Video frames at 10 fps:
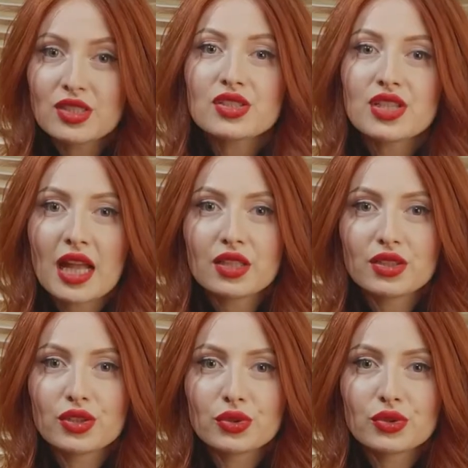is
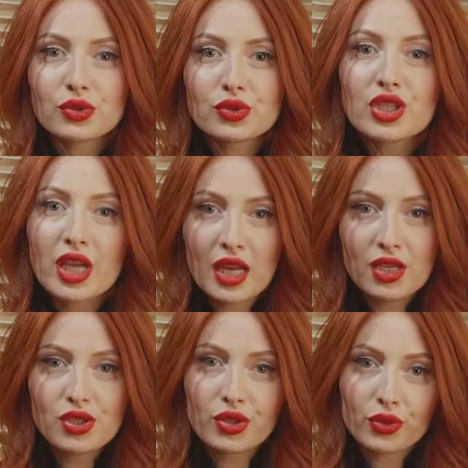telling you to
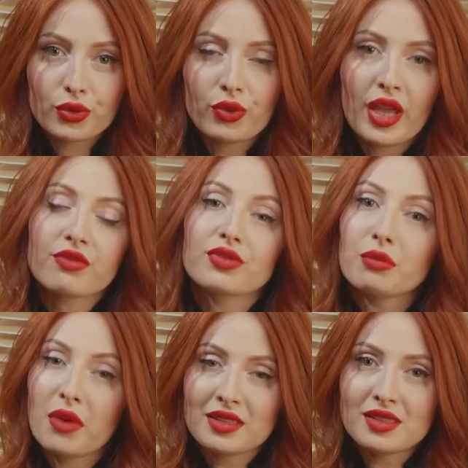change your glue every
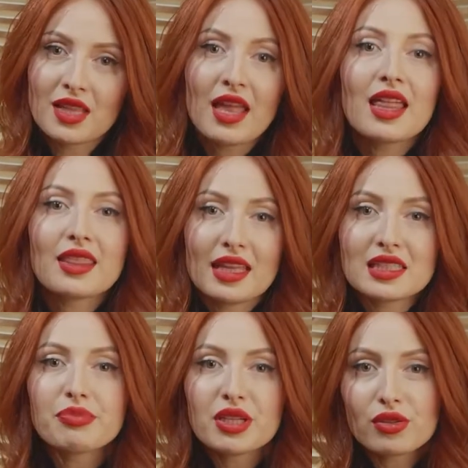month,
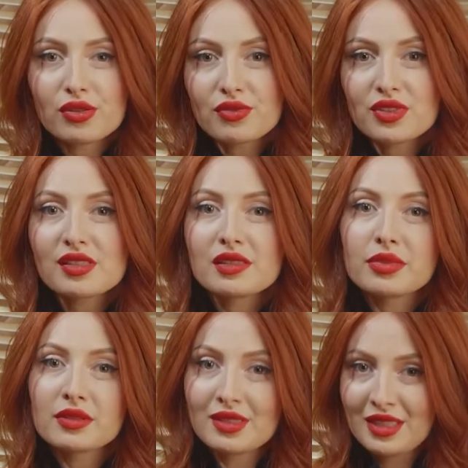that's because of the
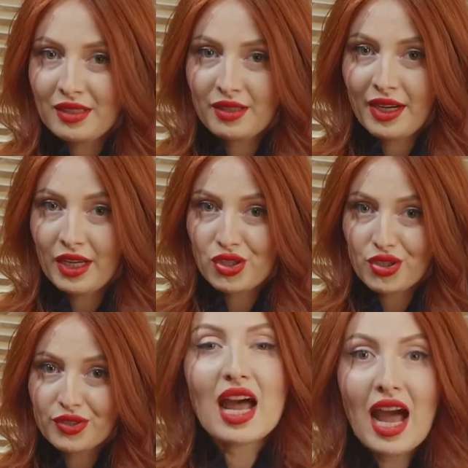stabilizator
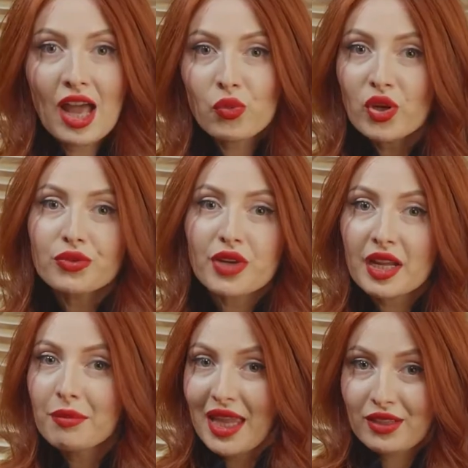agent. I will
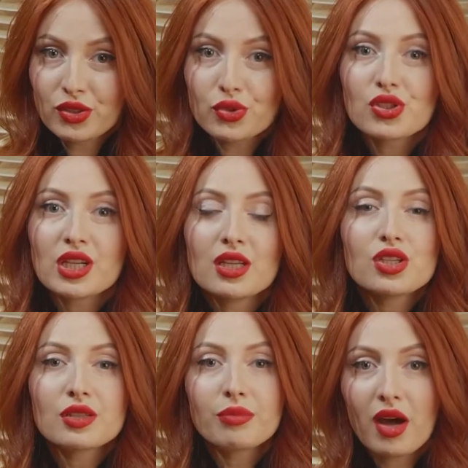recommend to
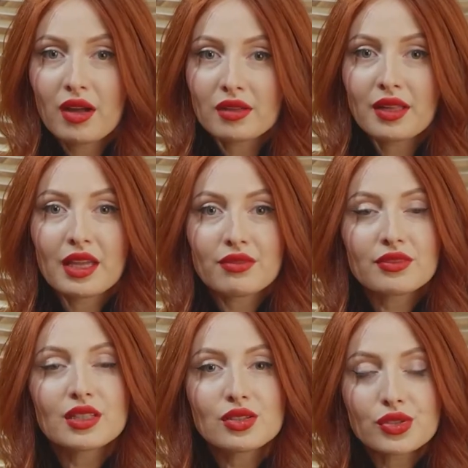change the bottle
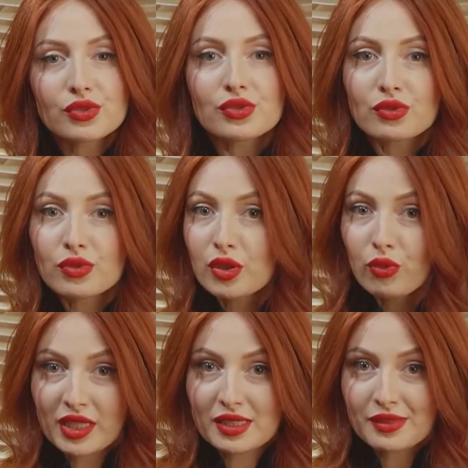every 2 to 3
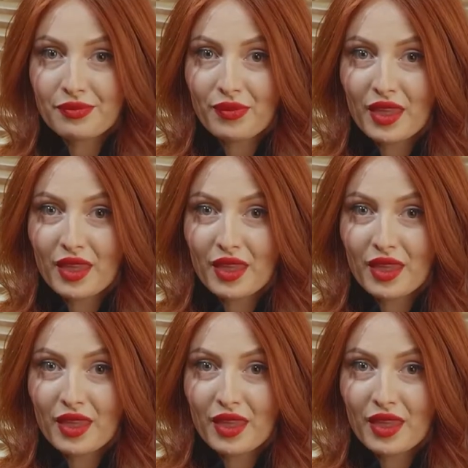weeks.